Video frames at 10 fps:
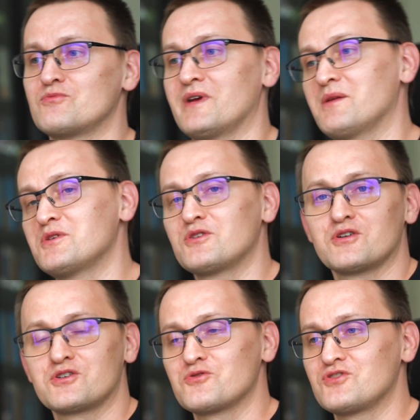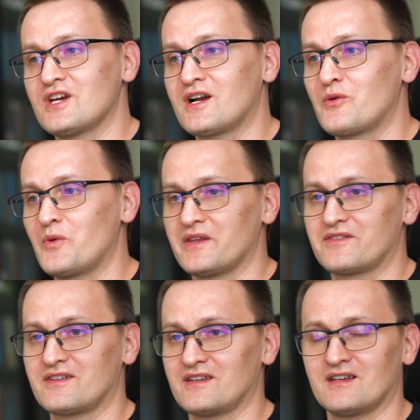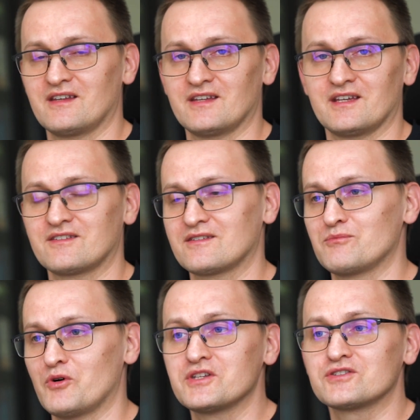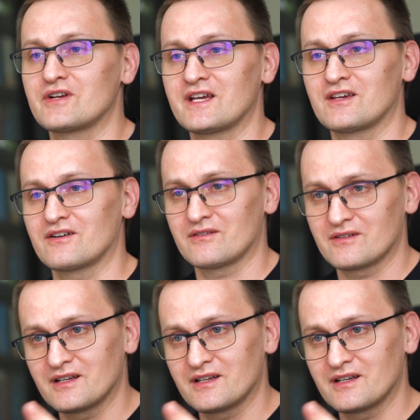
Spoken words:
maybe to check what that point tracker